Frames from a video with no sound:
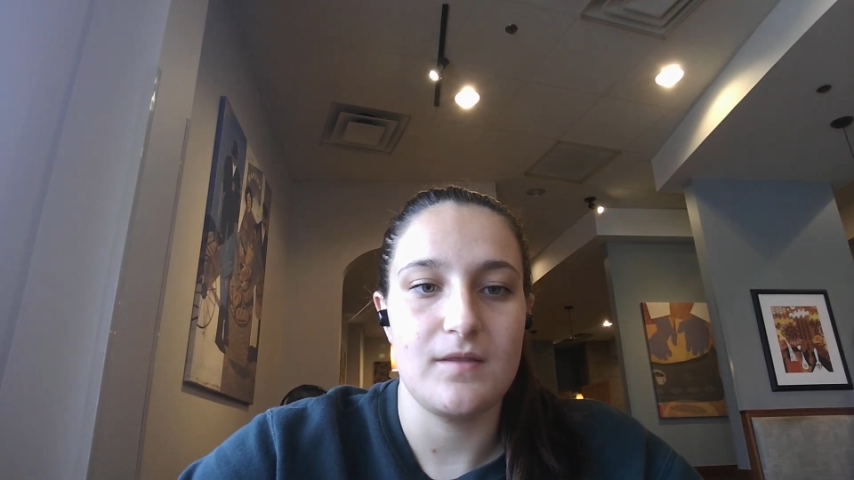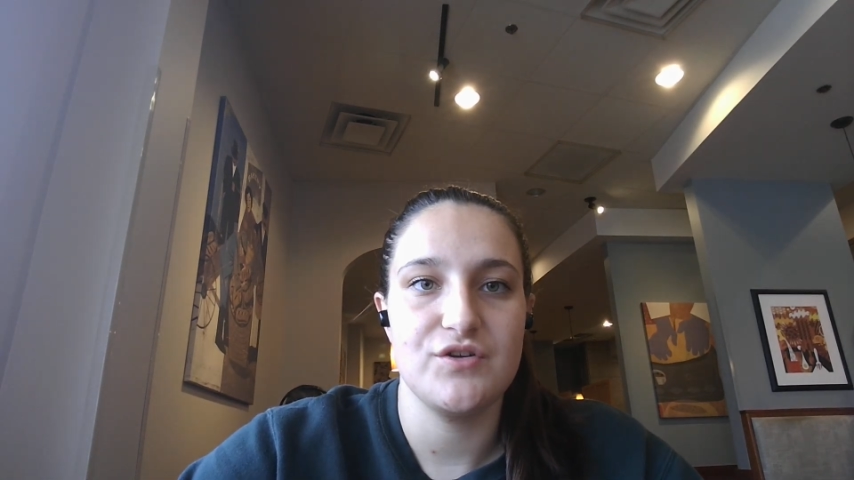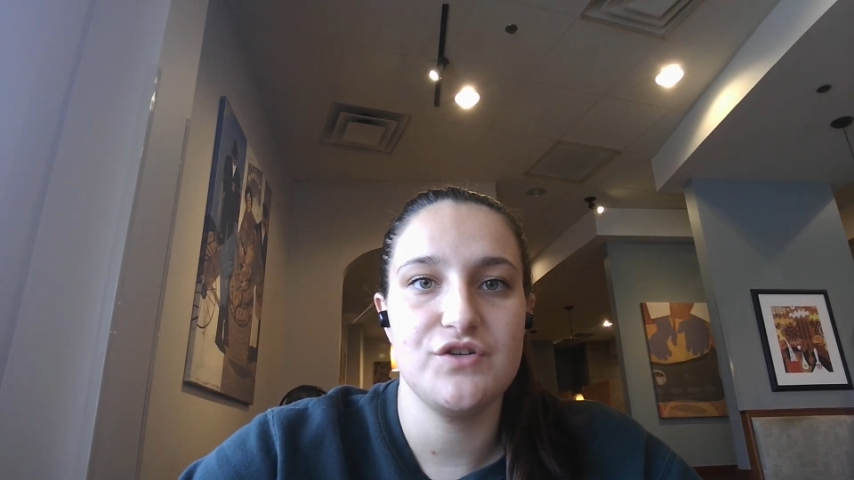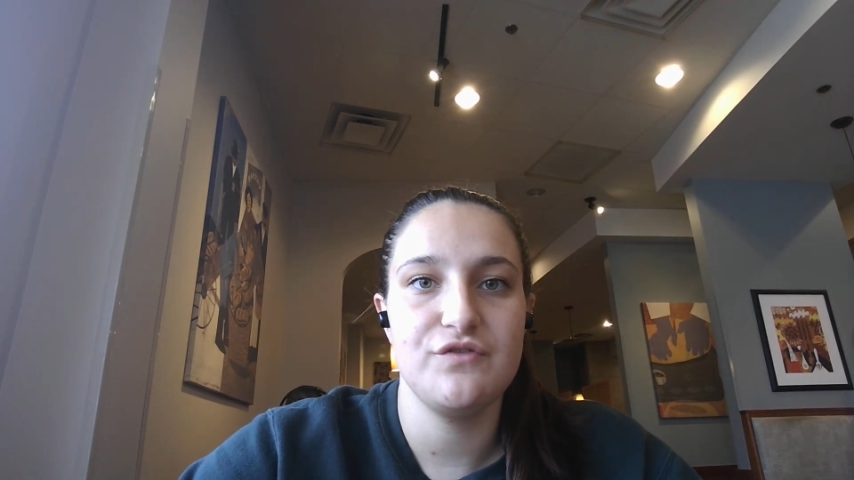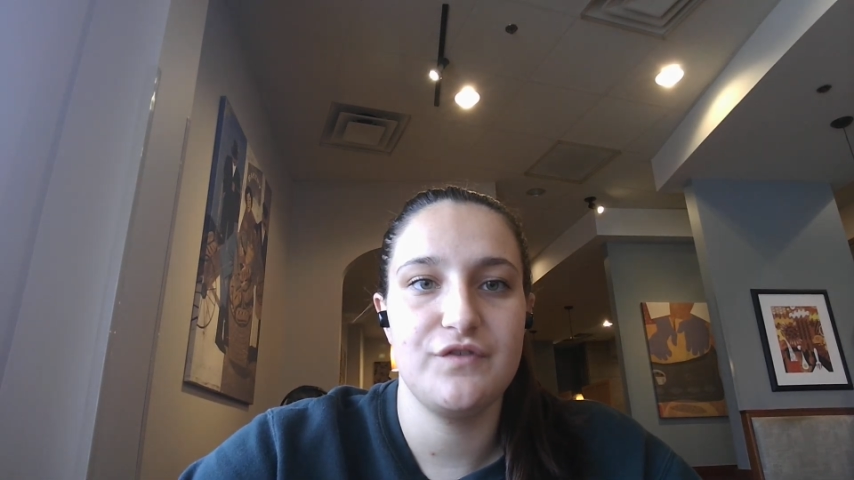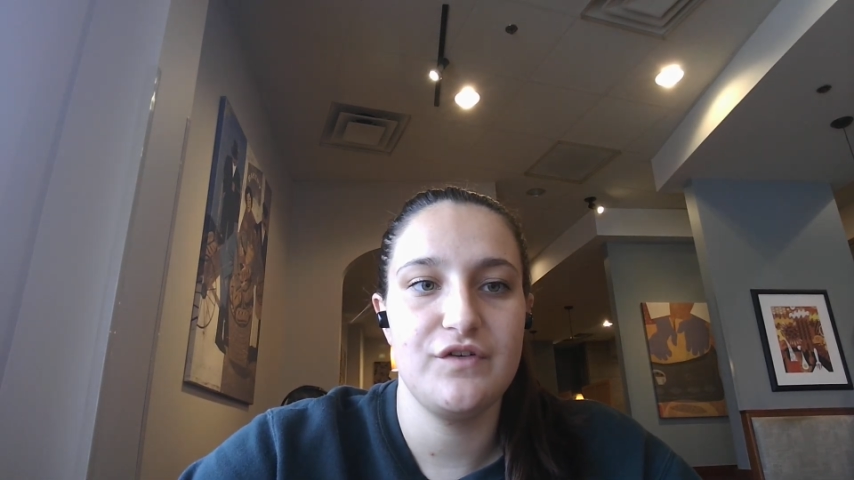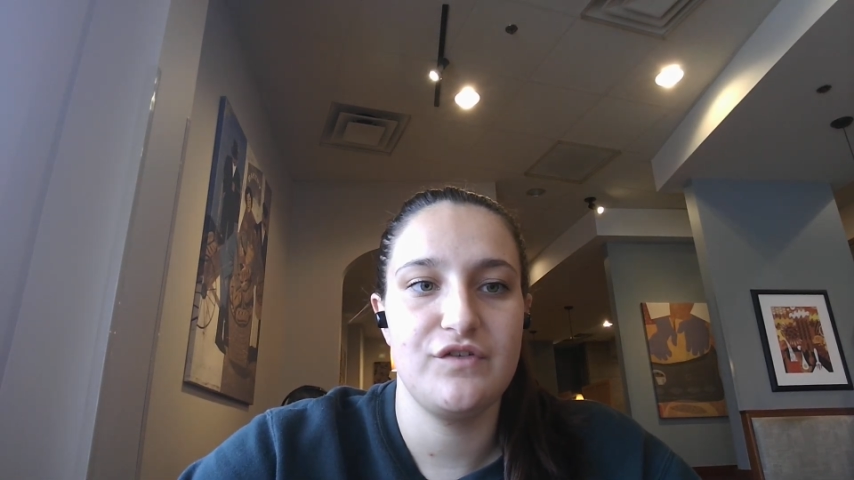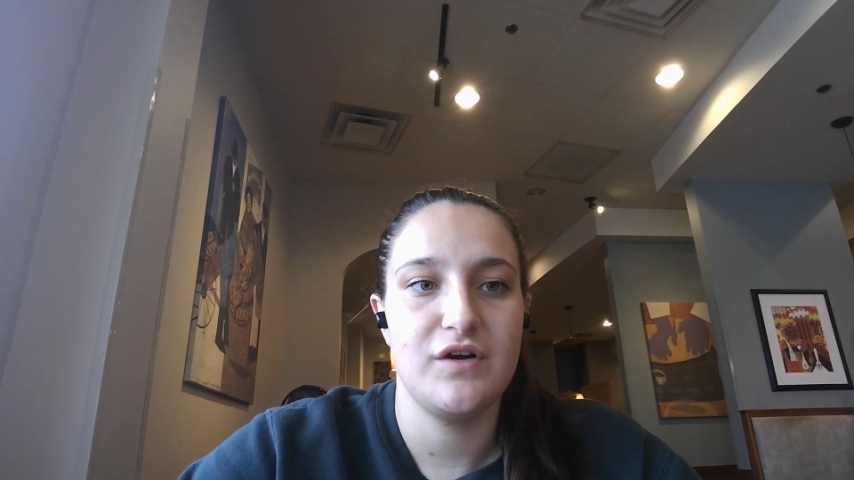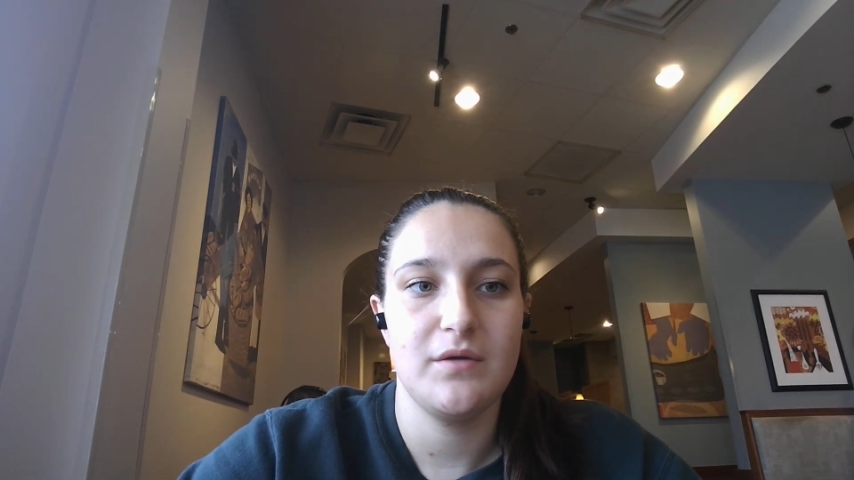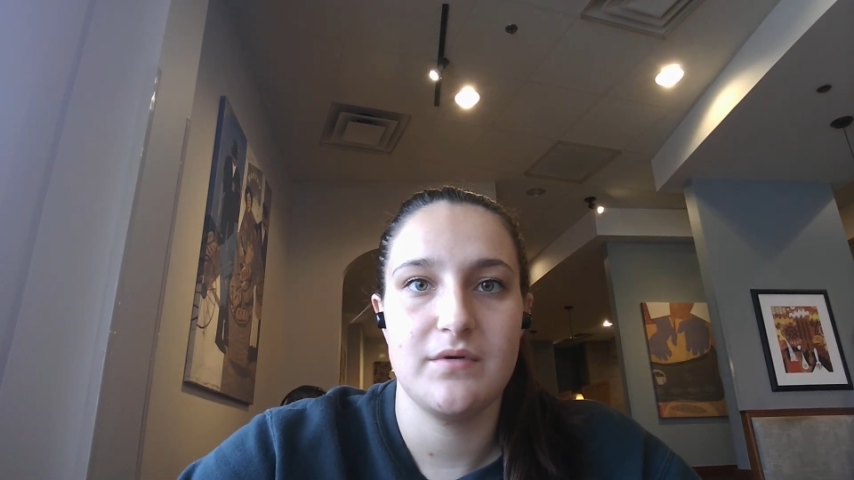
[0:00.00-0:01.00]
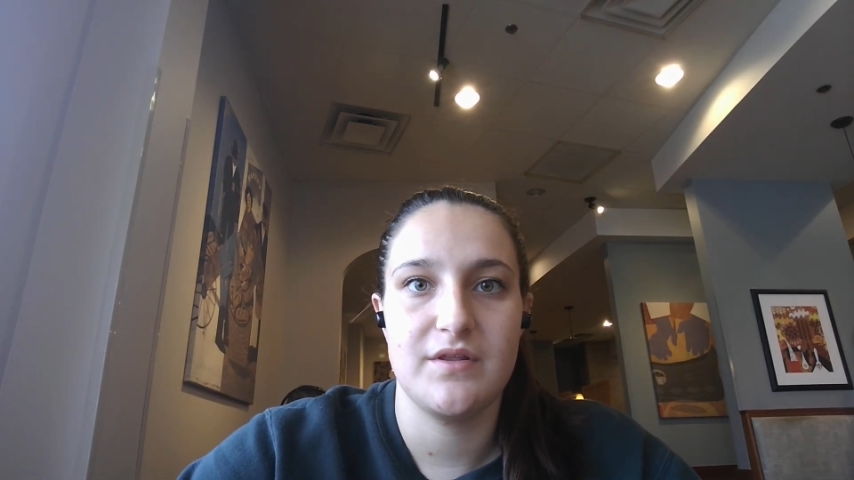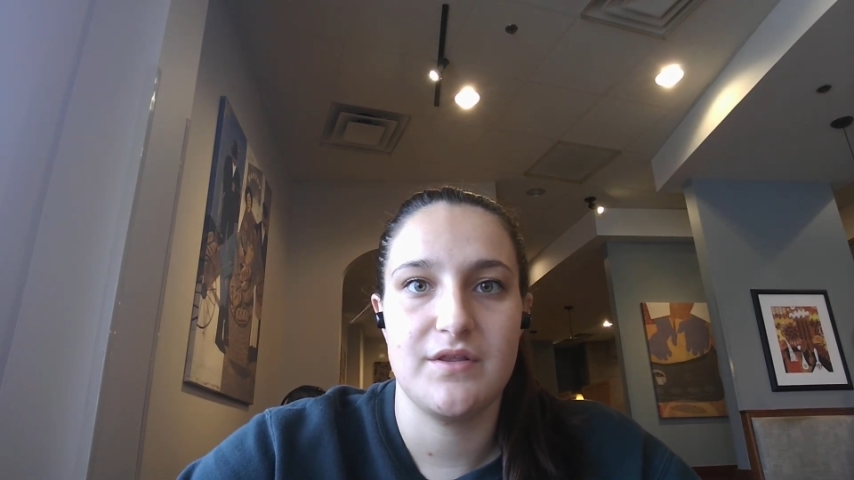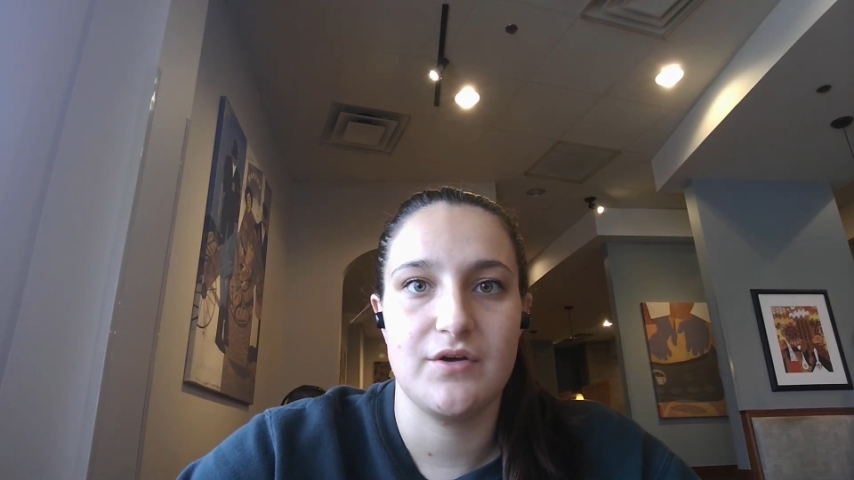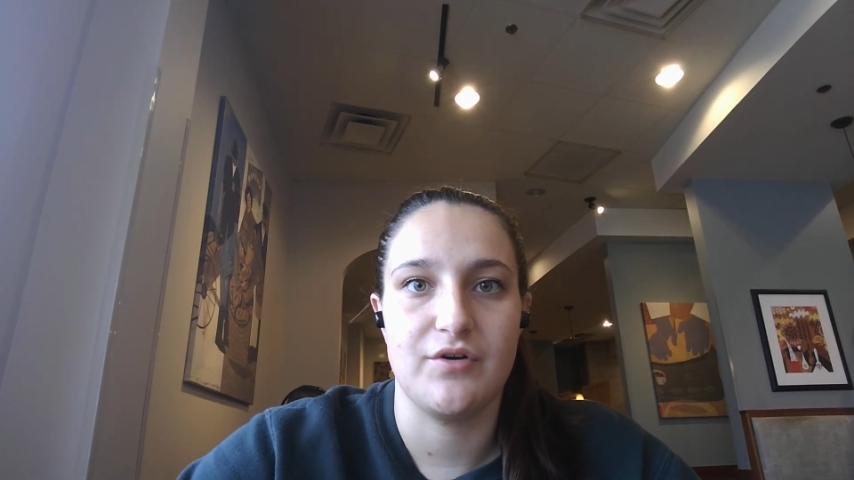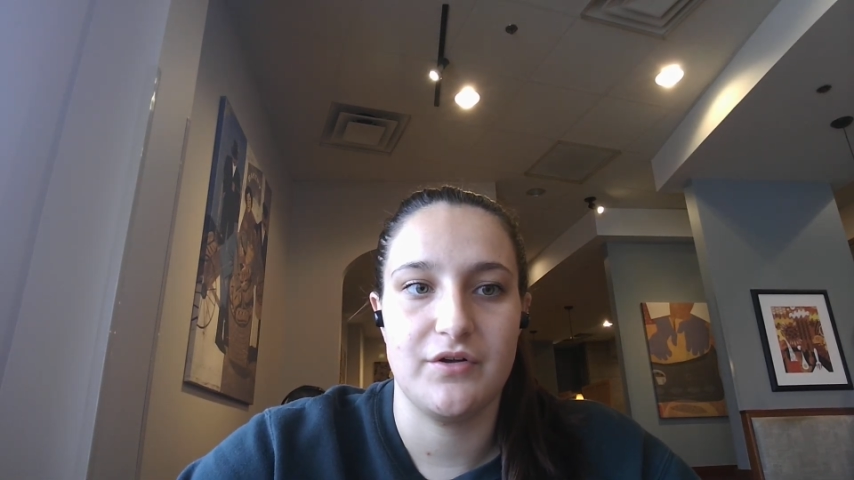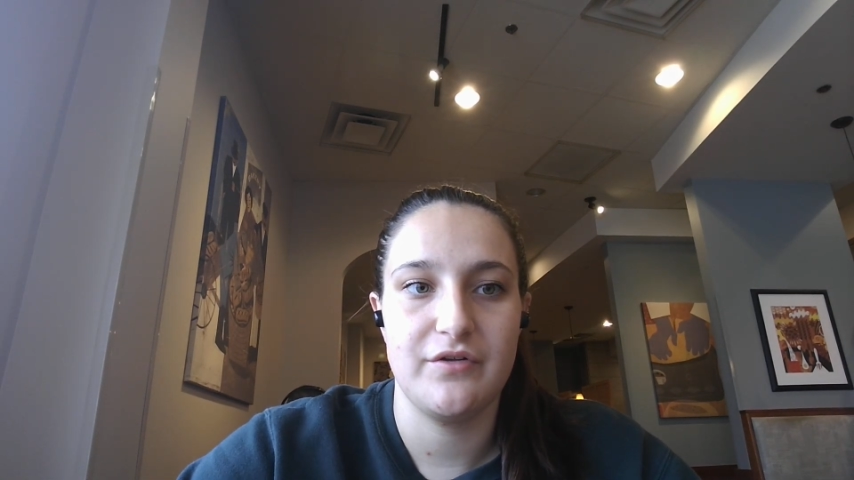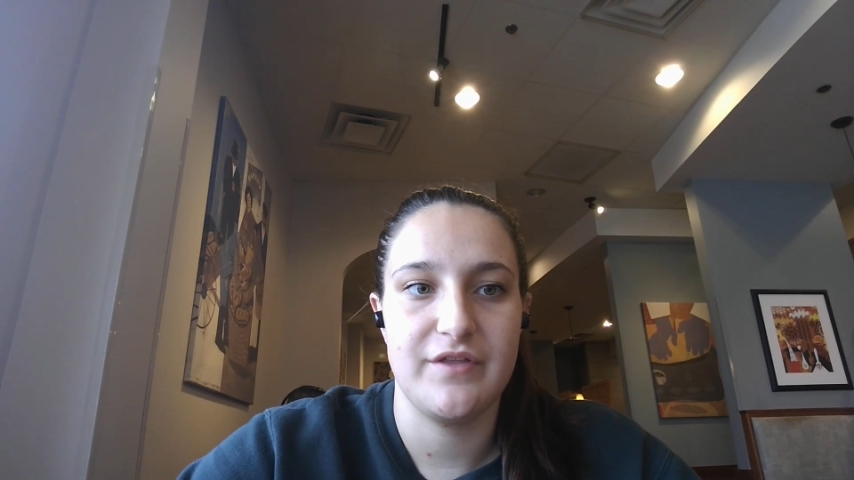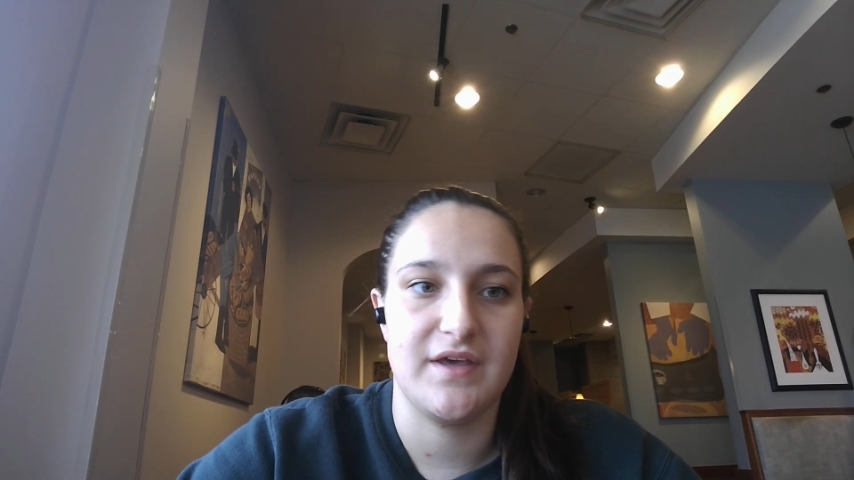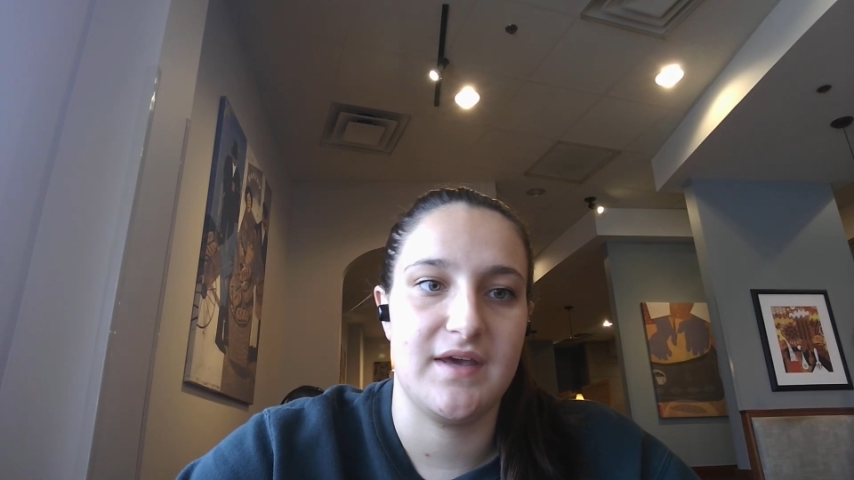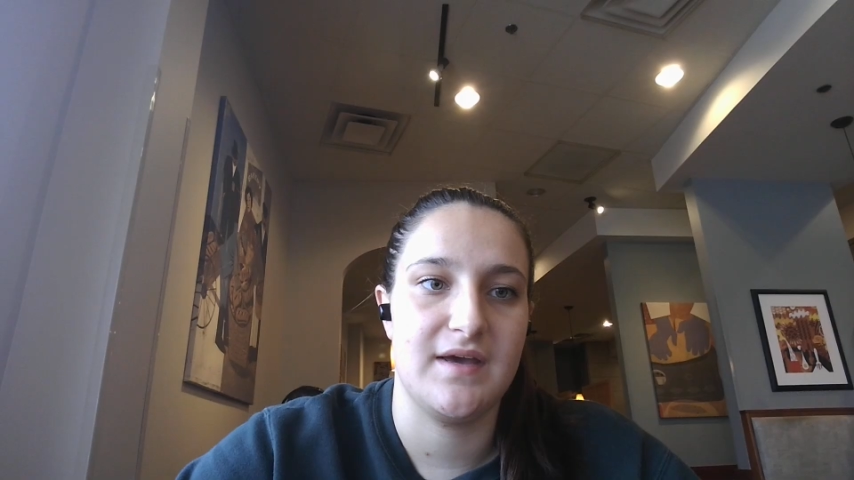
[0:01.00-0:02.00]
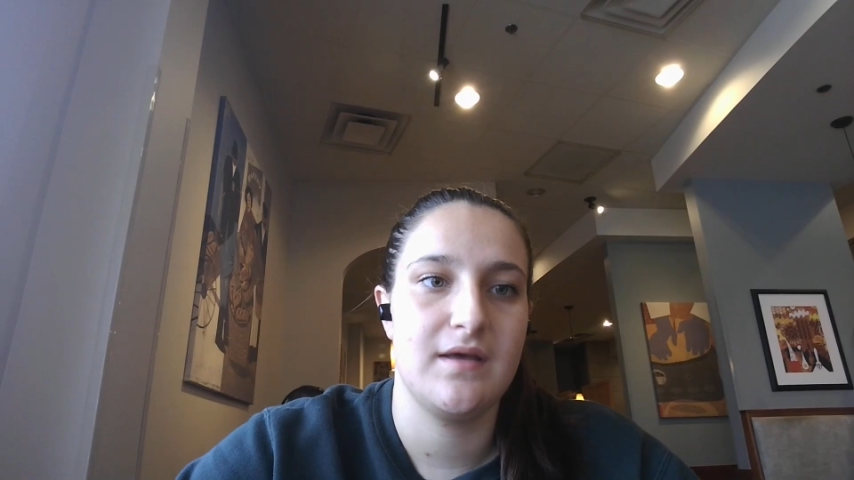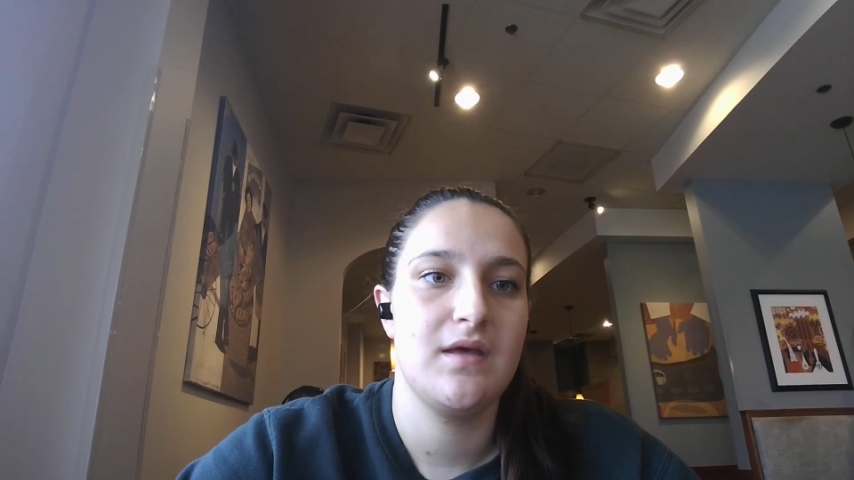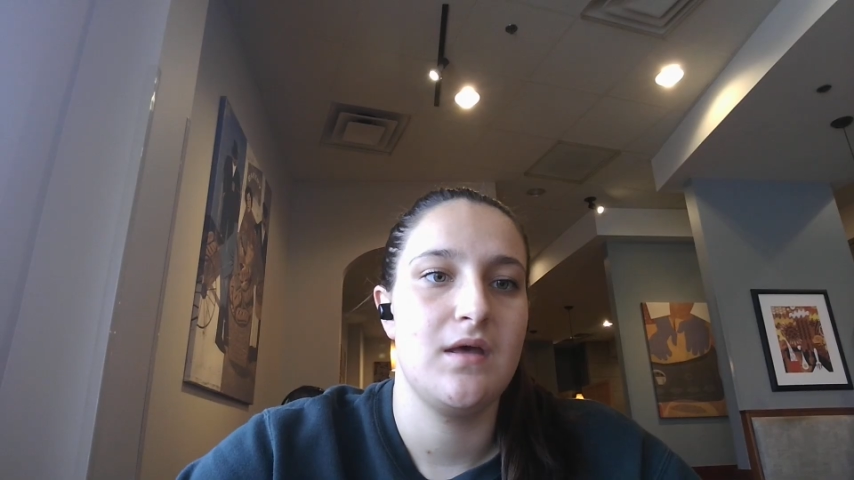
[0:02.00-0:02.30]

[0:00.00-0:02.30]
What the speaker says: So first, starting with critical thinking,